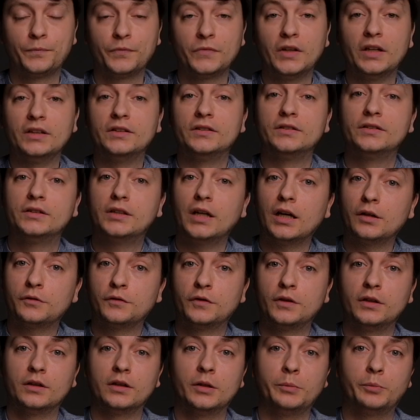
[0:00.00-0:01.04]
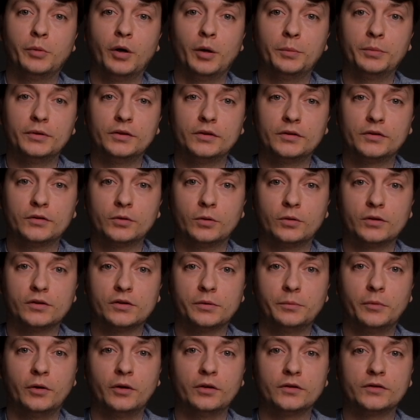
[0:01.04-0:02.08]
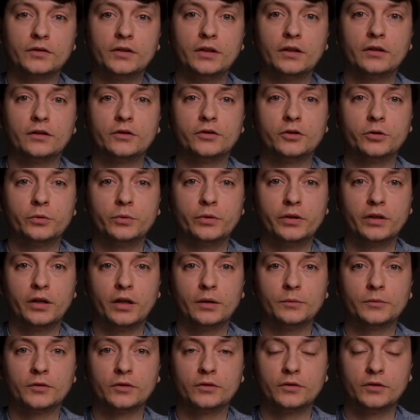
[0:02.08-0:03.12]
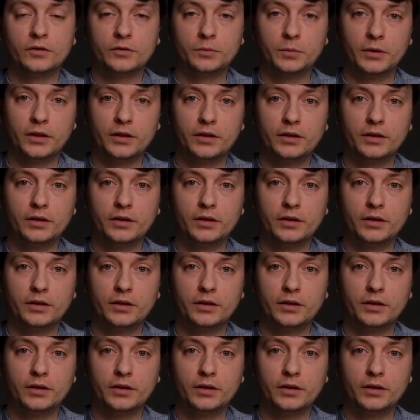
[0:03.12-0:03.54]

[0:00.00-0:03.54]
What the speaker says: They definitely pop in the stores amongst the other chewing gums on display.